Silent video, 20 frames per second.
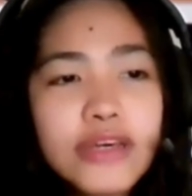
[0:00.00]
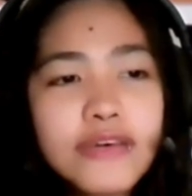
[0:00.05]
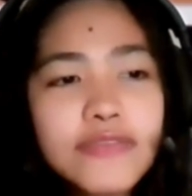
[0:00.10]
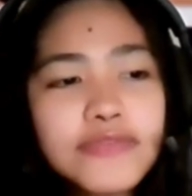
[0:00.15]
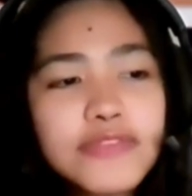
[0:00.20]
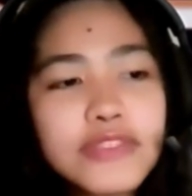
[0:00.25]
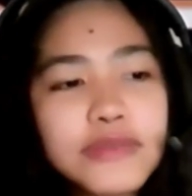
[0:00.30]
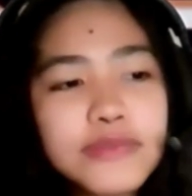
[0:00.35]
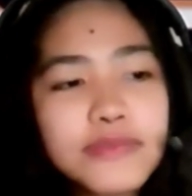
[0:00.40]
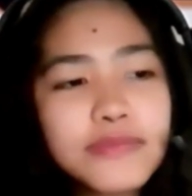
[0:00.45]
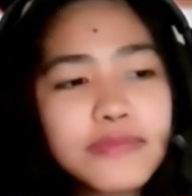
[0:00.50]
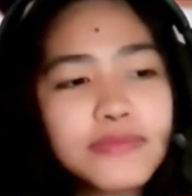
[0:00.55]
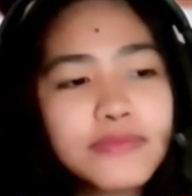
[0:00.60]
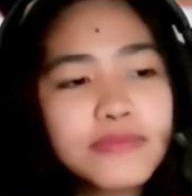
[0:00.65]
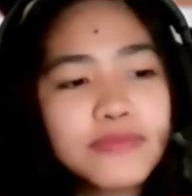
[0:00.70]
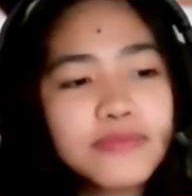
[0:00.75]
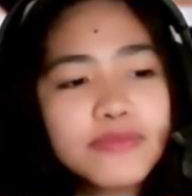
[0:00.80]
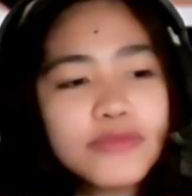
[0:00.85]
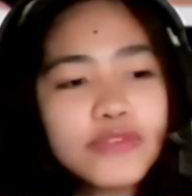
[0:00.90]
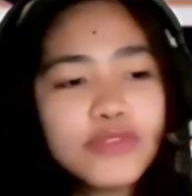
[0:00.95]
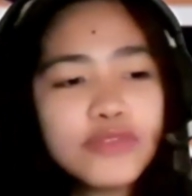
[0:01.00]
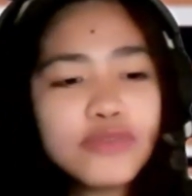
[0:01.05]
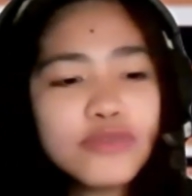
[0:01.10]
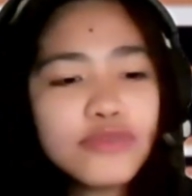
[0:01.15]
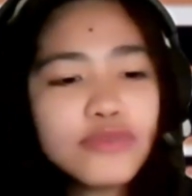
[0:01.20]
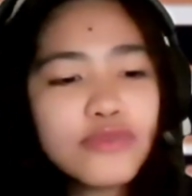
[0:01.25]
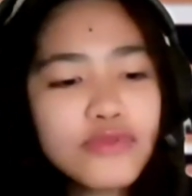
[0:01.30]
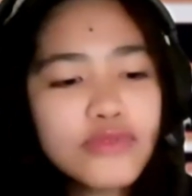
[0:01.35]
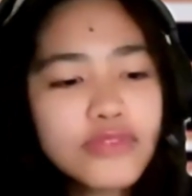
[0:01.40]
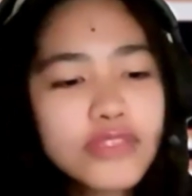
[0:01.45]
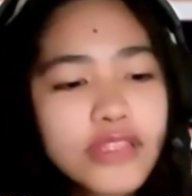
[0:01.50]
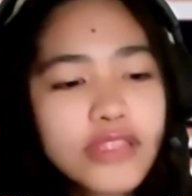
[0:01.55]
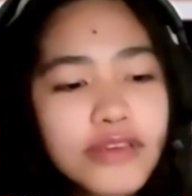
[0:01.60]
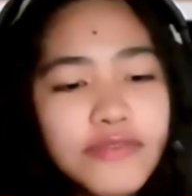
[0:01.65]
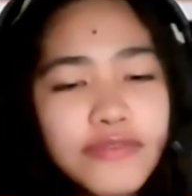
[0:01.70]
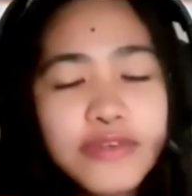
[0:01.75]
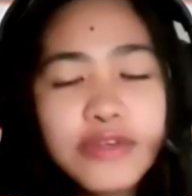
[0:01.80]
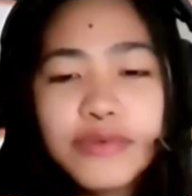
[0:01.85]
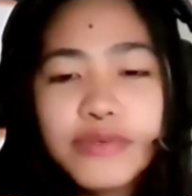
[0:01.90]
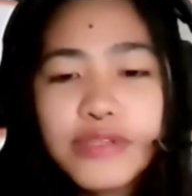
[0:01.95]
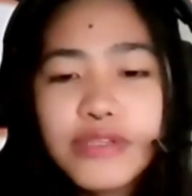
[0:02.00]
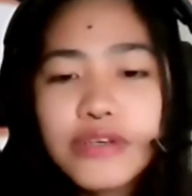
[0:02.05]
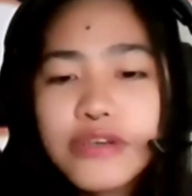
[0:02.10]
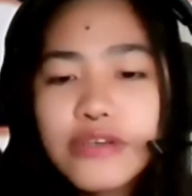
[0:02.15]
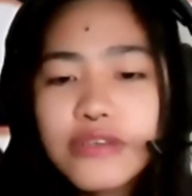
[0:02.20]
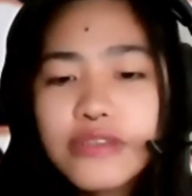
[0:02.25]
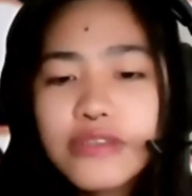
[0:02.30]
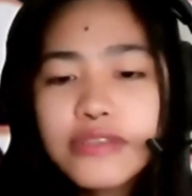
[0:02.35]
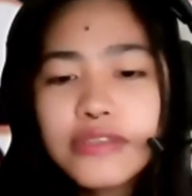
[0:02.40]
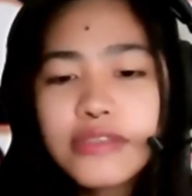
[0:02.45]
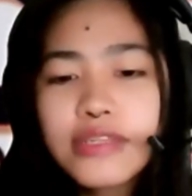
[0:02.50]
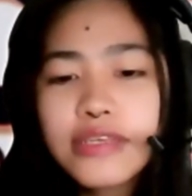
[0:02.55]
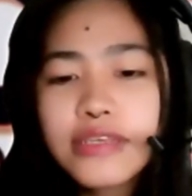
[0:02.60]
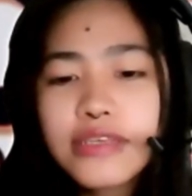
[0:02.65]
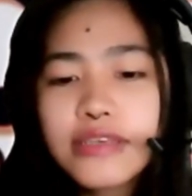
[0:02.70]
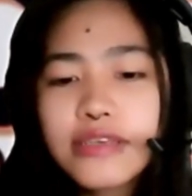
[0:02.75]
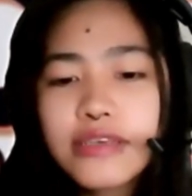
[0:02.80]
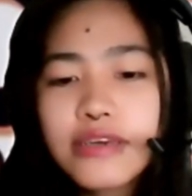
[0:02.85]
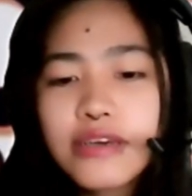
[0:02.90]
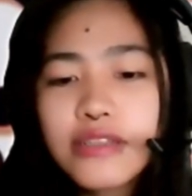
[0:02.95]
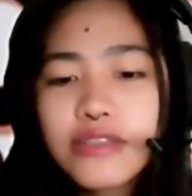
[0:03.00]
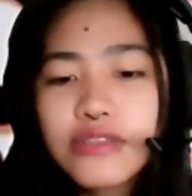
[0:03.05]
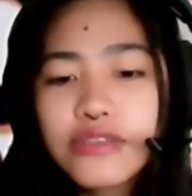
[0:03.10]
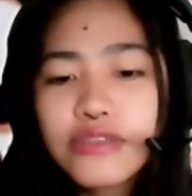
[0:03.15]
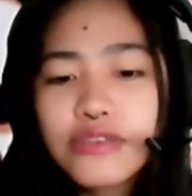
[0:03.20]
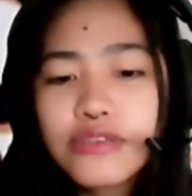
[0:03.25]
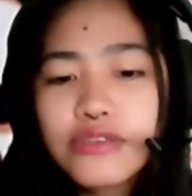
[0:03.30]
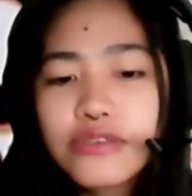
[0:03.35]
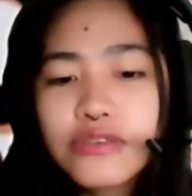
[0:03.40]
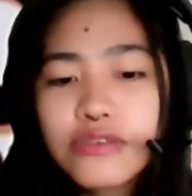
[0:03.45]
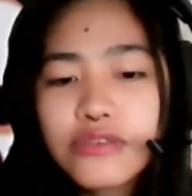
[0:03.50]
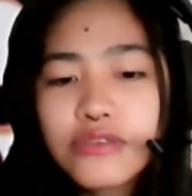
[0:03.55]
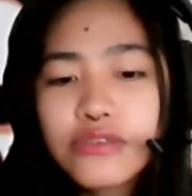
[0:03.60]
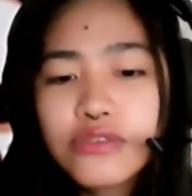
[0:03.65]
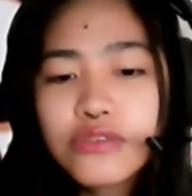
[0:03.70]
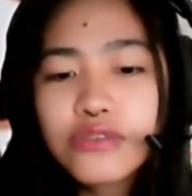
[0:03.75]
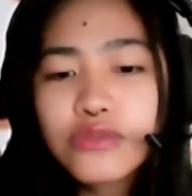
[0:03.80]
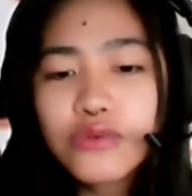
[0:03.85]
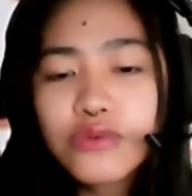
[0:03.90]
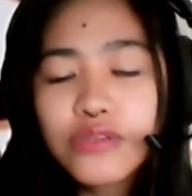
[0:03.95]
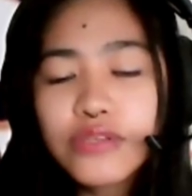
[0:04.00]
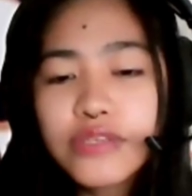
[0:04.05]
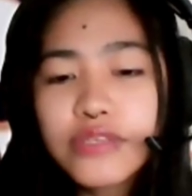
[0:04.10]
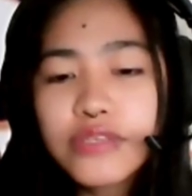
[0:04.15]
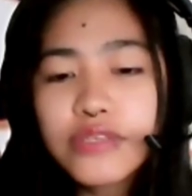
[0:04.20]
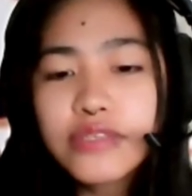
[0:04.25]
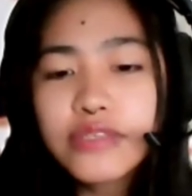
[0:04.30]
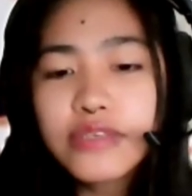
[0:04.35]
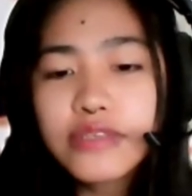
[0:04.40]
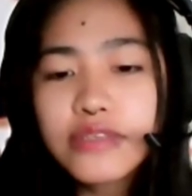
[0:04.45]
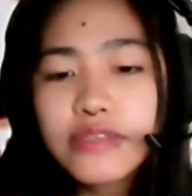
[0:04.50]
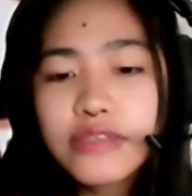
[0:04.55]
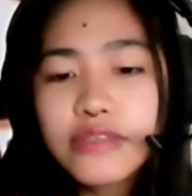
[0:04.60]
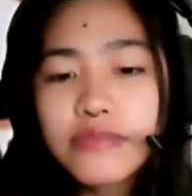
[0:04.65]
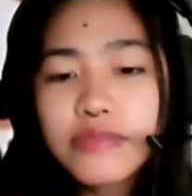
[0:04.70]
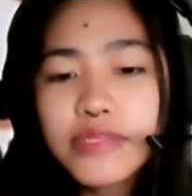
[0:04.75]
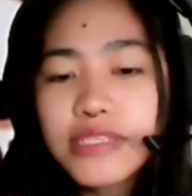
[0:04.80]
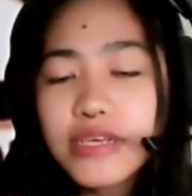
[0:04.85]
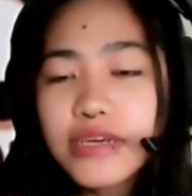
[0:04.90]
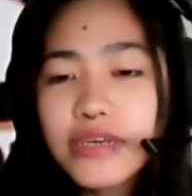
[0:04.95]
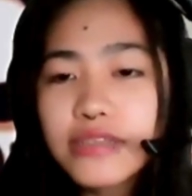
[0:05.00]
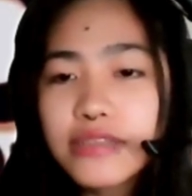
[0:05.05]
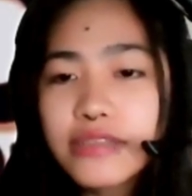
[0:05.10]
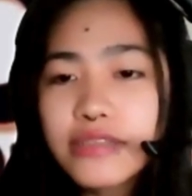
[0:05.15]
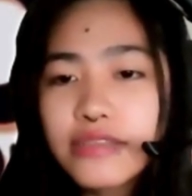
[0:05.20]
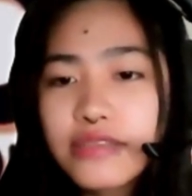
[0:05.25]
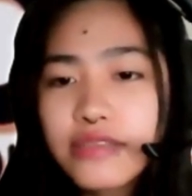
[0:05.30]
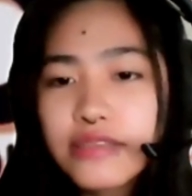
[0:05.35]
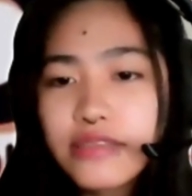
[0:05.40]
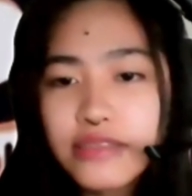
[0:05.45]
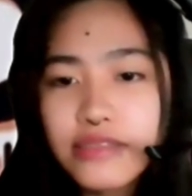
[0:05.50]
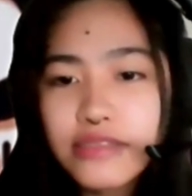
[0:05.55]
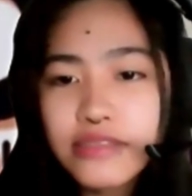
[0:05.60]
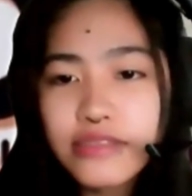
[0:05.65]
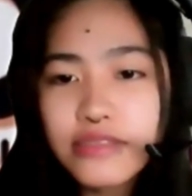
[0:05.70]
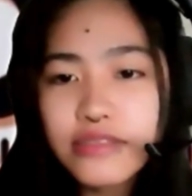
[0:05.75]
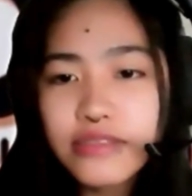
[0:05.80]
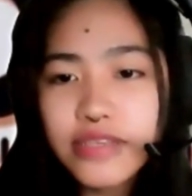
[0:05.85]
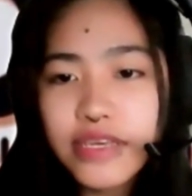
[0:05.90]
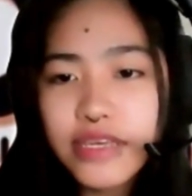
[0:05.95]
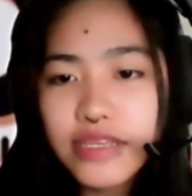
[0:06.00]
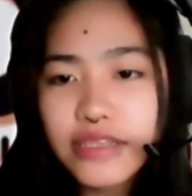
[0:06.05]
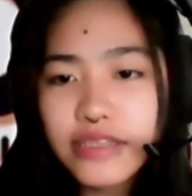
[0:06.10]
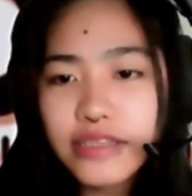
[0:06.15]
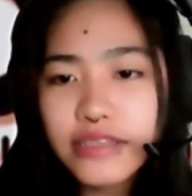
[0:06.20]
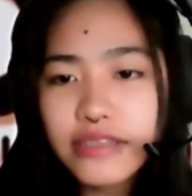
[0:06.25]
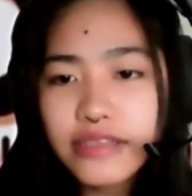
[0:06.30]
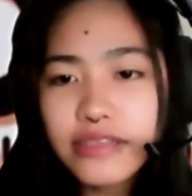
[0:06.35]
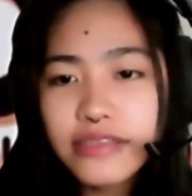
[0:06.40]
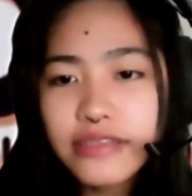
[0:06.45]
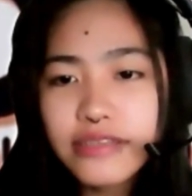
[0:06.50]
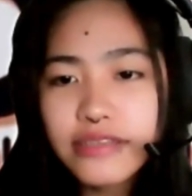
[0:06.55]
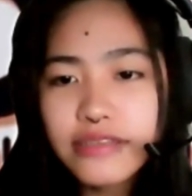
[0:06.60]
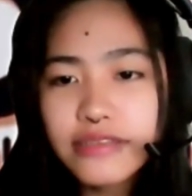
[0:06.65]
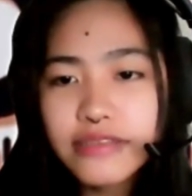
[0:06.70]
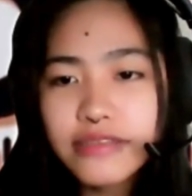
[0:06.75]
you have some new stuff going on, like other stories than besides Kennedy?